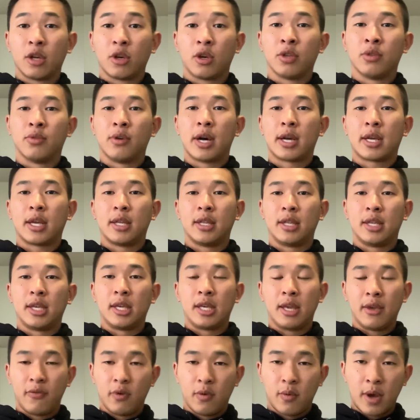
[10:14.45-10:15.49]
Good luck in the
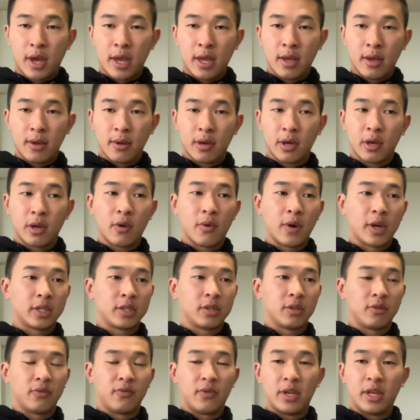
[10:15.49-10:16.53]
giveaway. Go watch
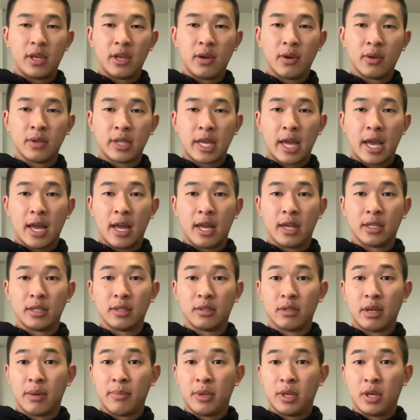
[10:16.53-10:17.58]
those videos
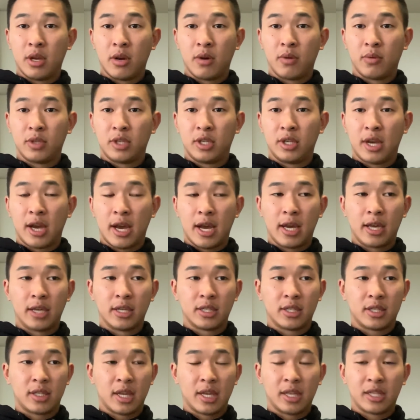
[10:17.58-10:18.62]
and let me know what you
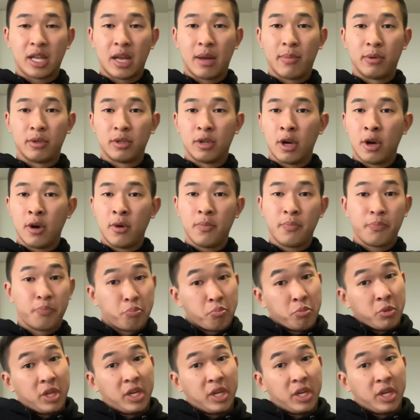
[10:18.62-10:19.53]
guys think down below.